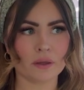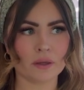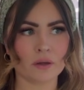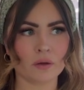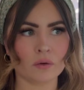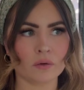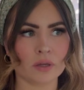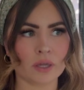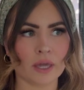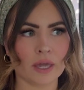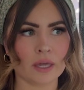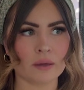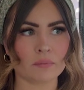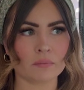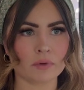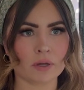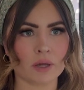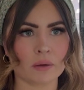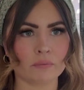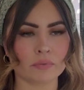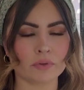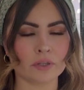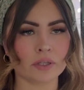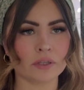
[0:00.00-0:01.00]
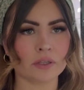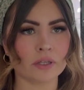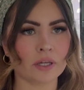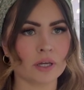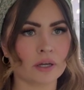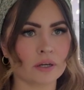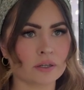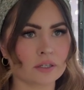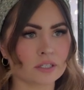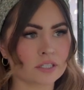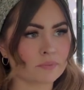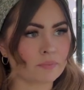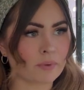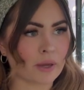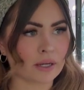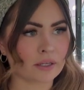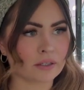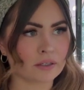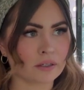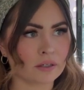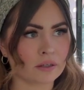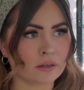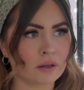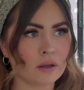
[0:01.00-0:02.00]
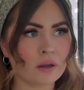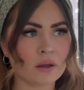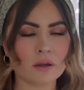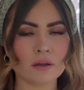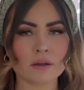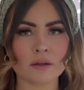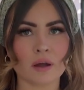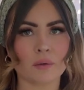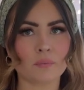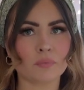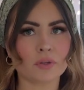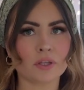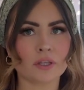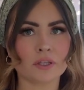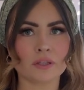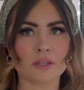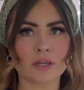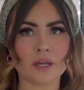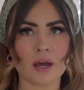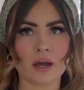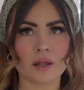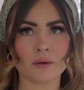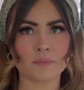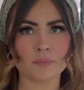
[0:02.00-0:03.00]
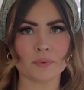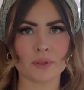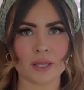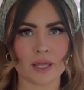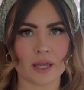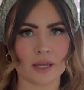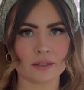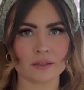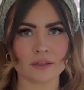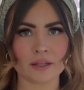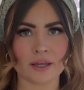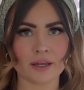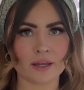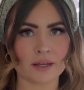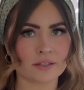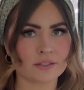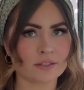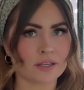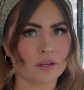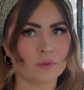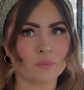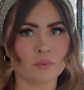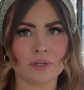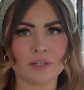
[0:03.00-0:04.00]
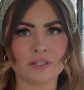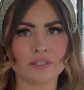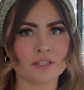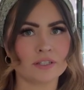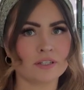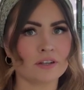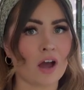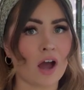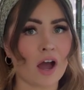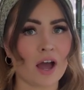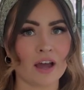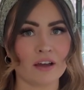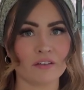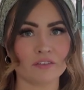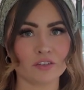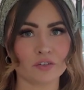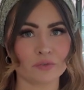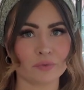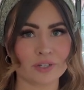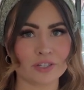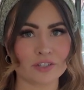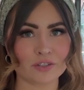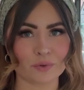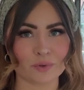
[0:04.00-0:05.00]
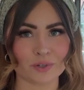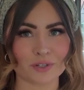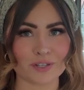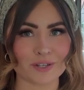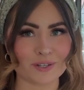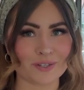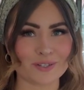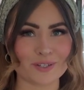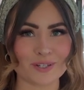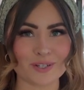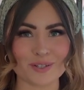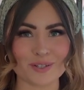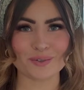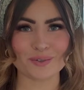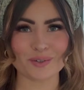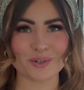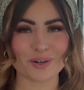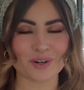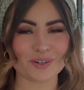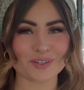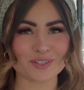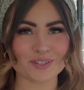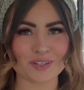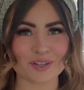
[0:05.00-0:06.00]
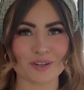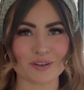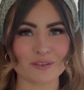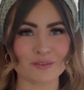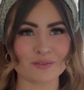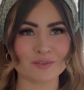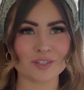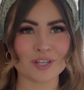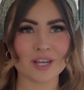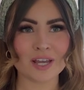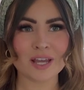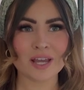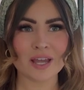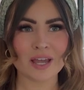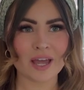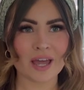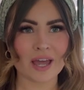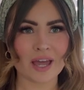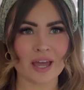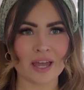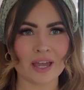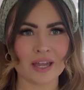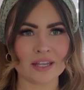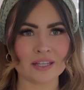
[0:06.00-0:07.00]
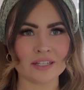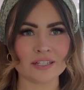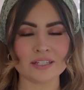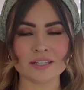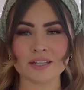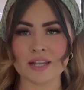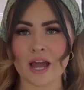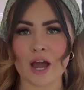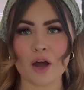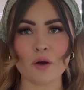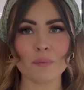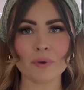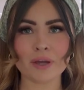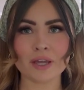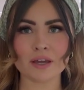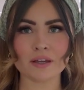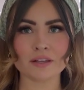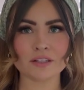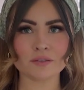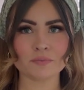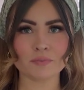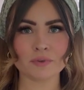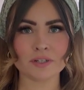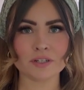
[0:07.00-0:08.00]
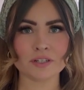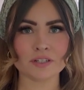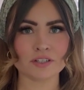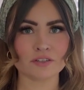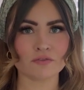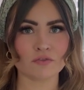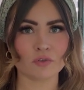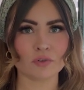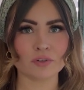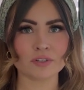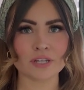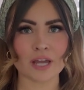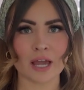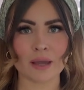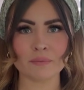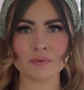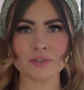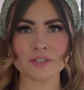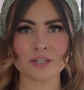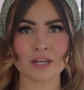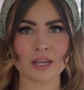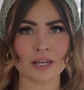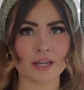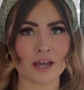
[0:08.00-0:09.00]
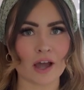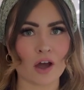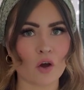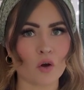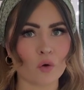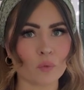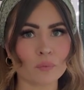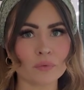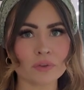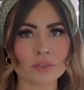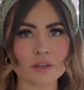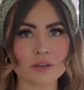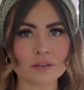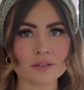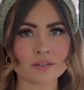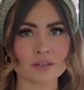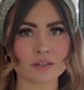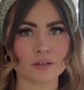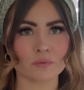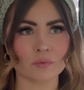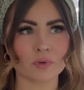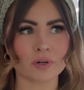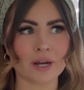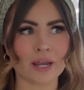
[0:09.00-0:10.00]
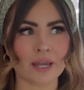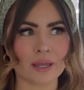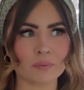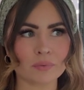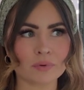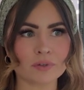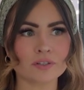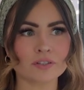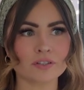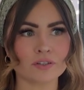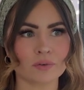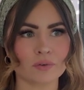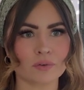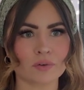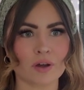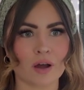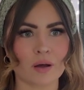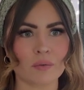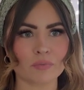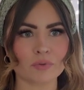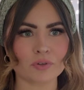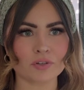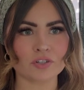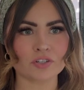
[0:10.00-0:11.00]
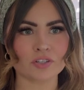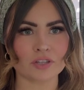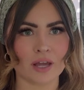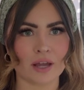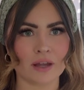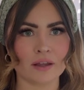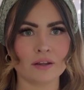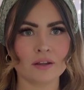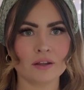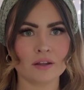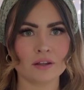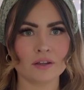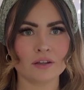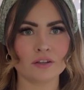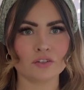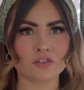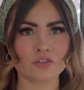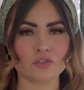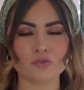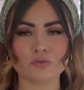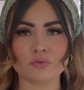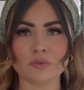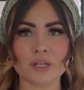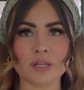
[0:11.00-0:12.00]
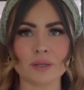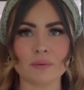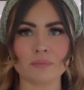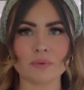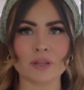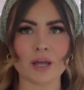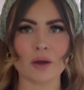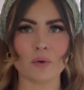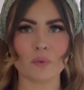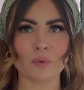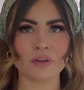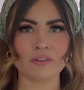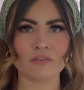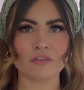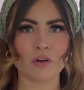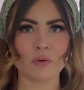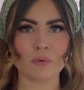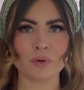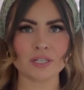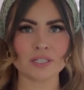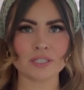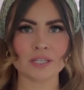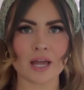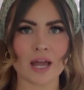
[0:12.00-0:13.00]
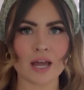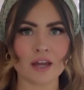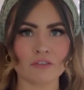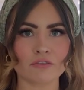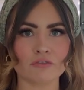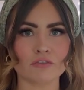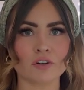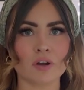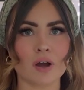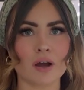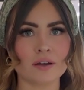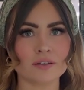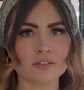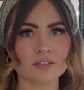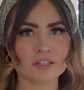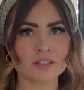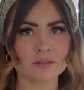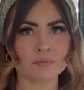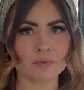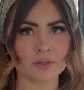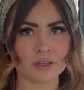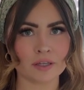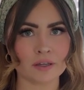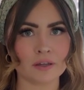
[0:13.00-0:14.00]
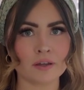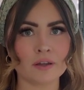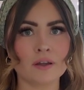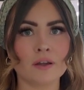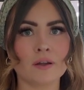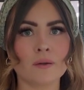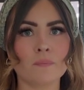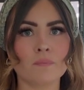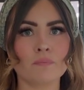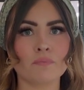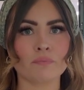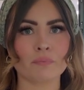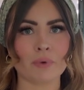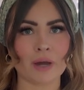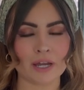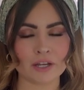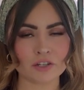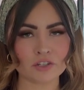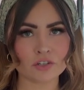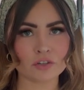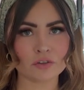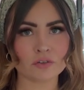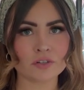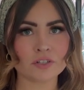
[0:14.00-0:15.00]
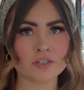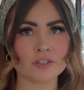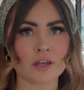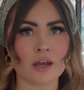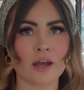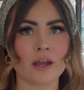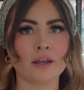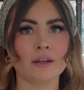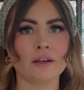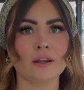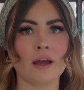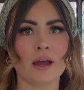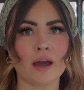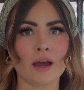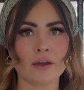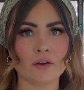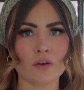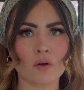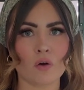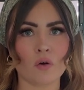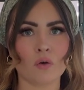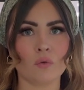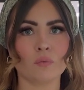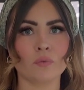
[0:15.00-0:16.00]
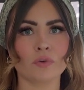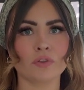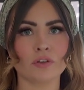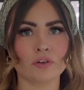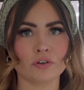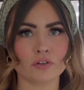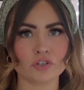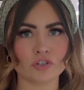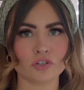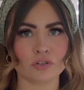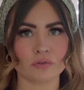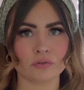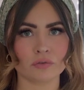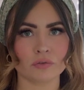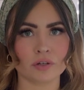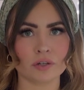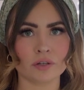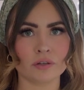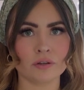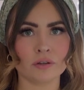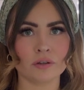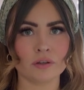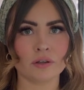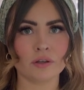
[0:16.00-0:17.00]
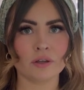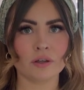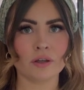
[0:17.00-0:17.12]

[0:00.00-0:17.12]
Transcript: It came completely unexpected, completely unplanned. Like I said, we did not have the resources to it ourselves. And now my husband is full-time staying at home with us, and we're able to accomplish that dream that we've always had for us to be by each other's side at home with our children.